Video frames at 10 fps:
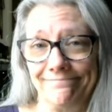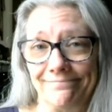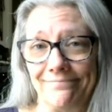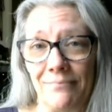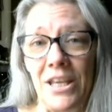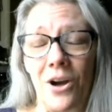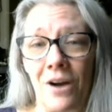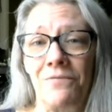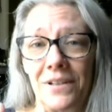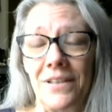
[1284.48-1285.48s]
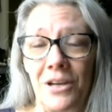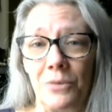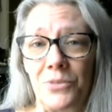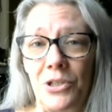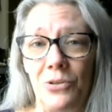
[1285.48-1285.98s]
Me offering the
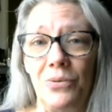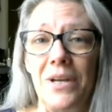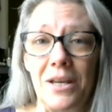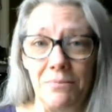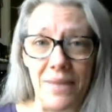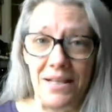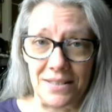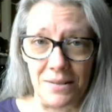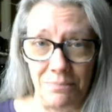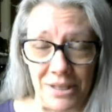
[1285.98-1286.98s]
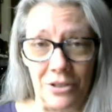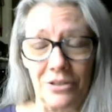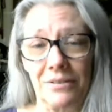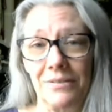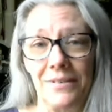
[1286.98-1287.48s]
help to you makes it
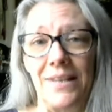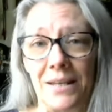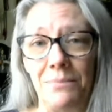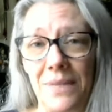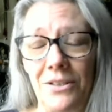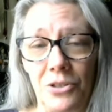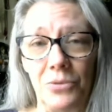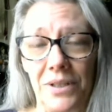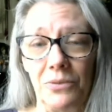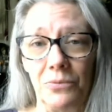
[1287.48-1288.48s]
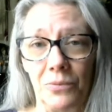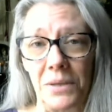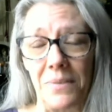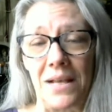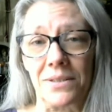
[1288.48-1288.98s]
bigger than me doing one
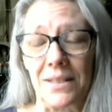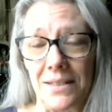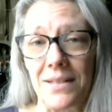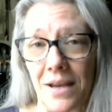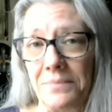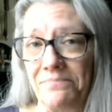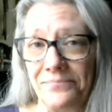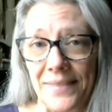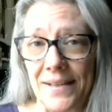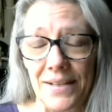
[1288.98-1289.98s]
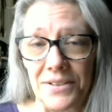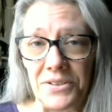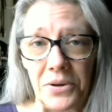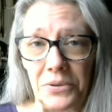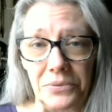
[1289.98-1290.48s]
mask at a time.
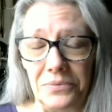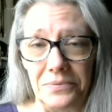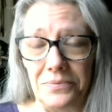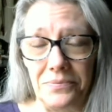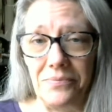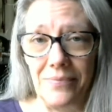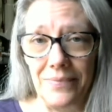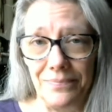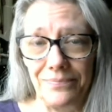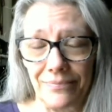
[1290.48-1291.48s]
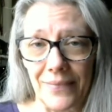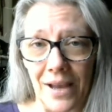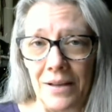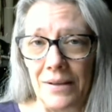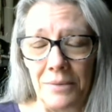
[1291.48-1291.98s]
So
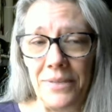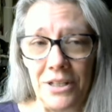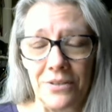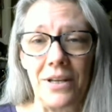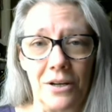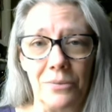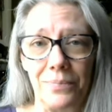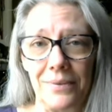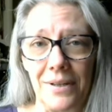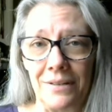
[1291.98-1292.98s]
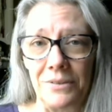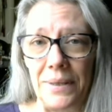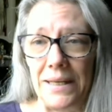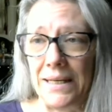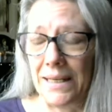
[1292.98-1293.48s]
I, I'm here to help
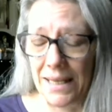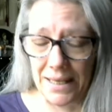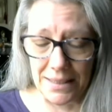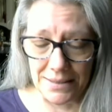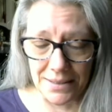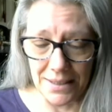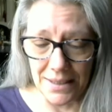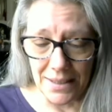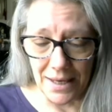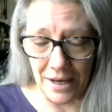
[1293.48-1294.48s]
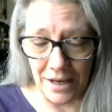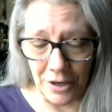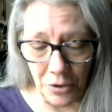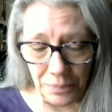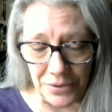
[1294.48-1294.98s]
everybody. And I
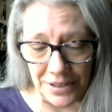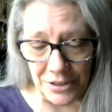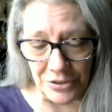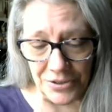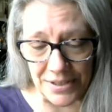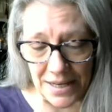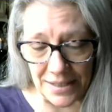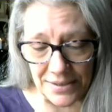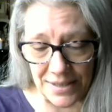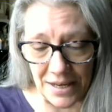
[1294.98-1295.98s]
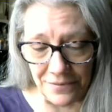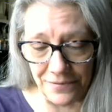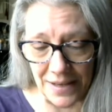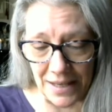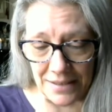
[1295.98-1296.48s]
hope that you're staying safe
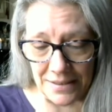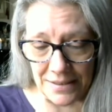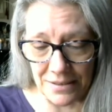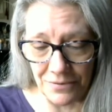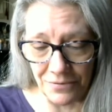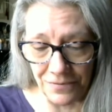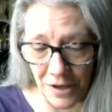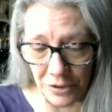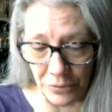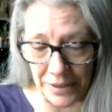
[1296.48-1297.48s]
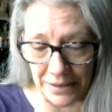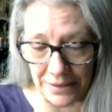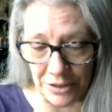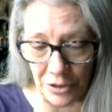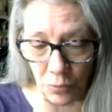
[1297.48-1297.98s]
and following,
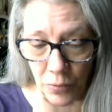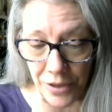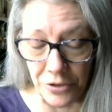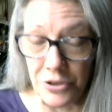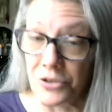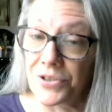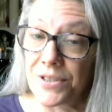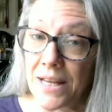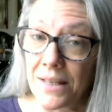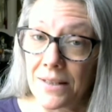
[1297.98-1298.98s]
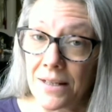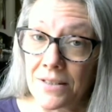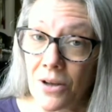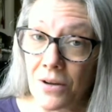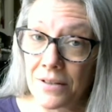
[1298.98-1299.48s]
you know, whether your state
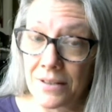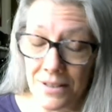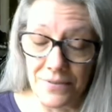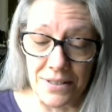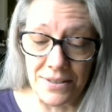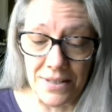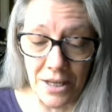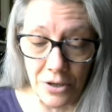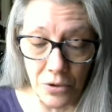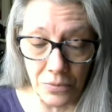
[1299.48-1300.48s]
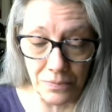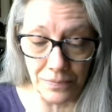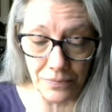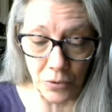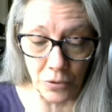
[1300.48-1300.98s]
has uh, given a stay at home
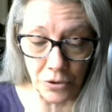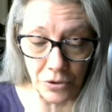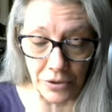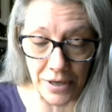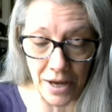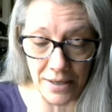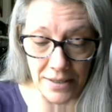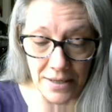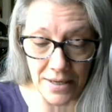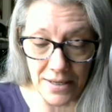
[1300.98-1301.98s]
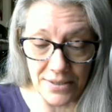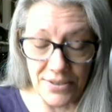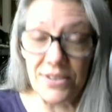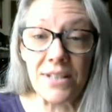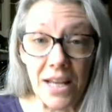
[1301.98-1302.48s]
order or not,
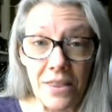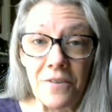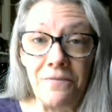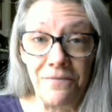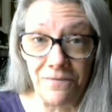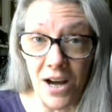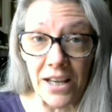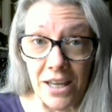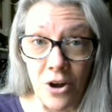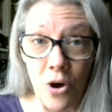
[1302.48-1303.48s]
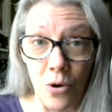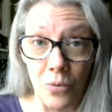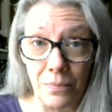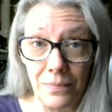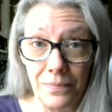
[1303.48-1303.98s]
stay the fuck at home.